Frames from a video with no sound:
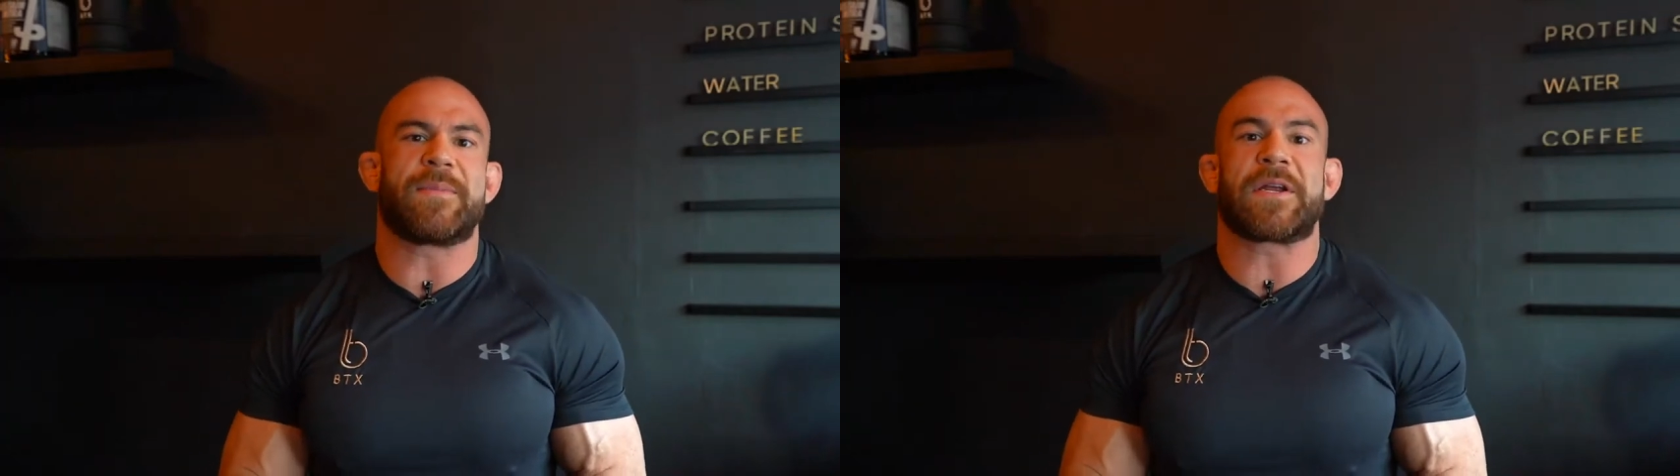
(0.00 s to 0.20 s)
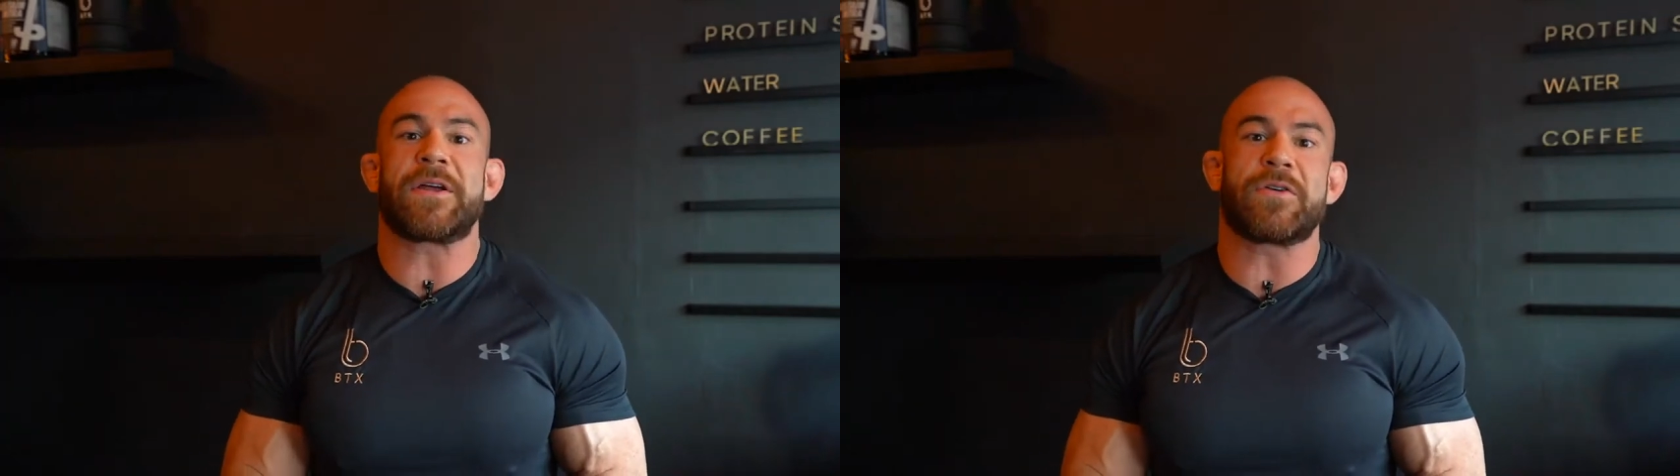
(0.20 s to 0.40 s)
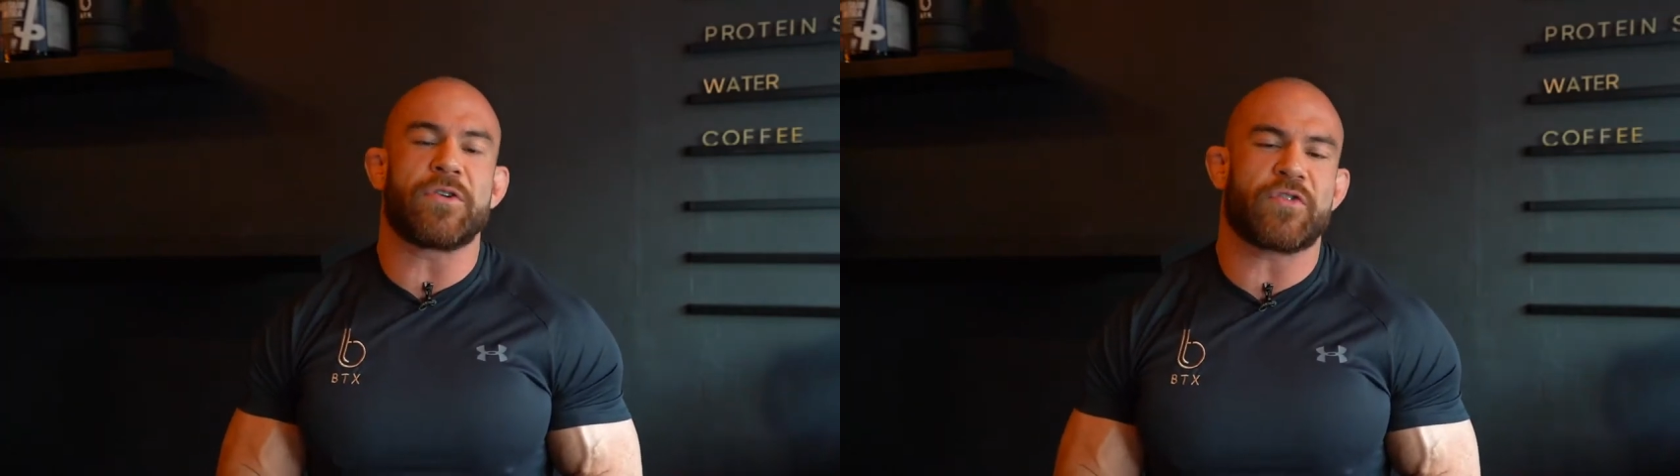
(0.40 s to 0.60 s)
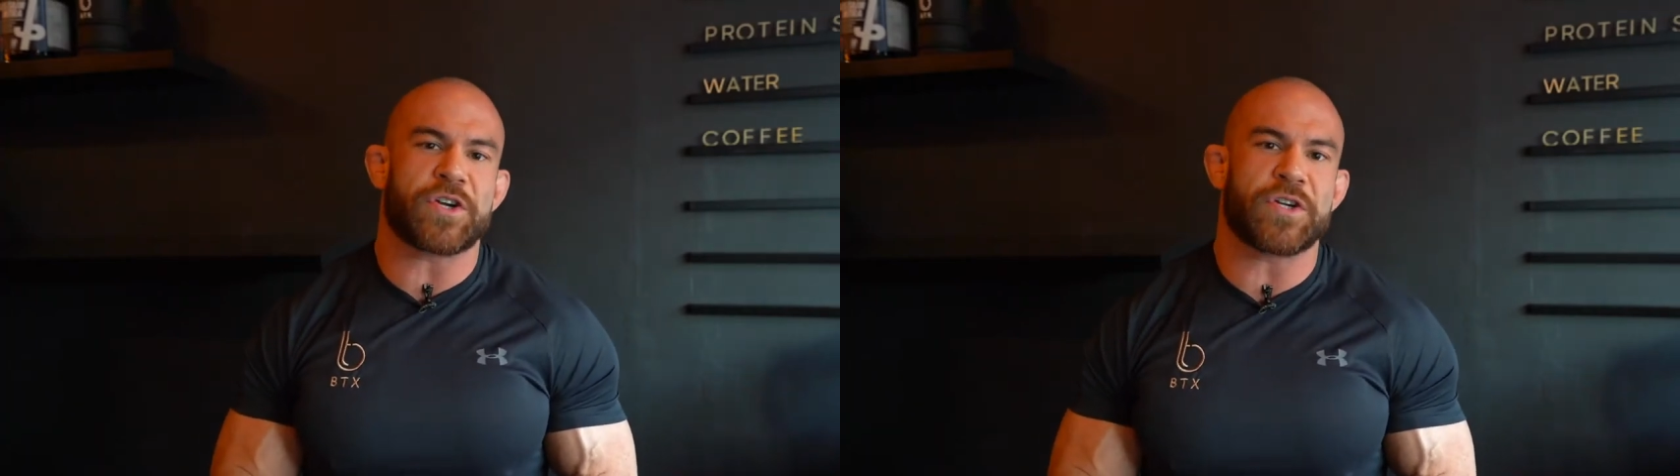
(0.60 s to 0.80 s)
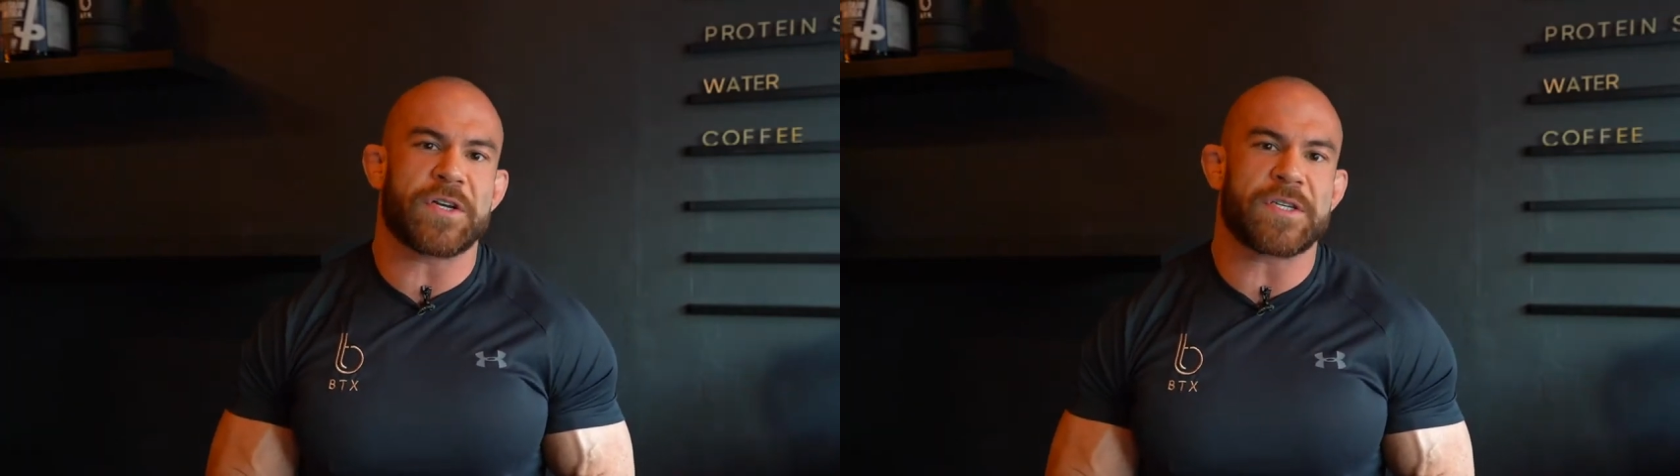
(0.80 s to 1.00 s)
I'm a clinical
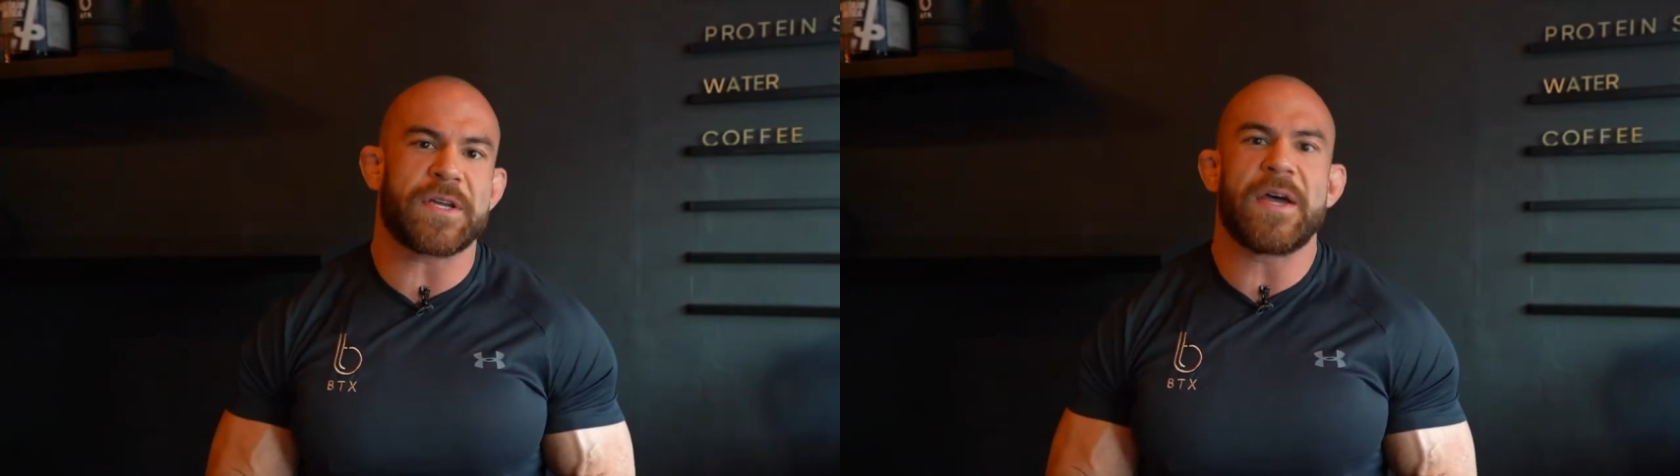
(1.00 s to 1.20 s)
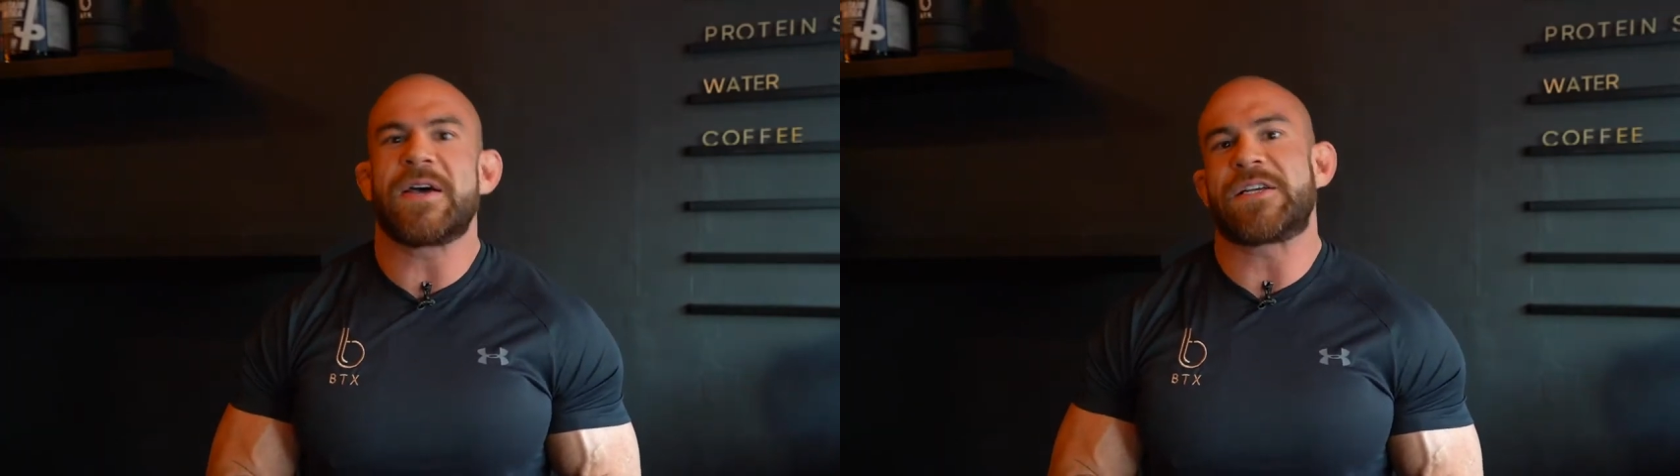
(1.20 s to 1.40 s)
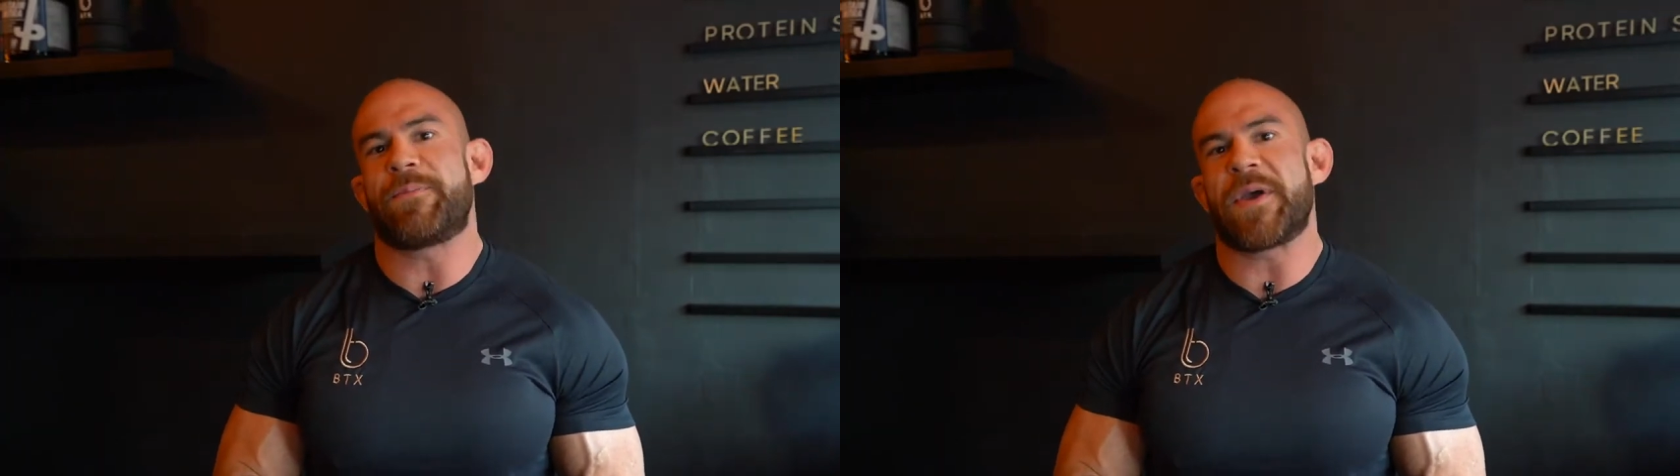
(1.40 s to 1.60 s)
nutritionist who has a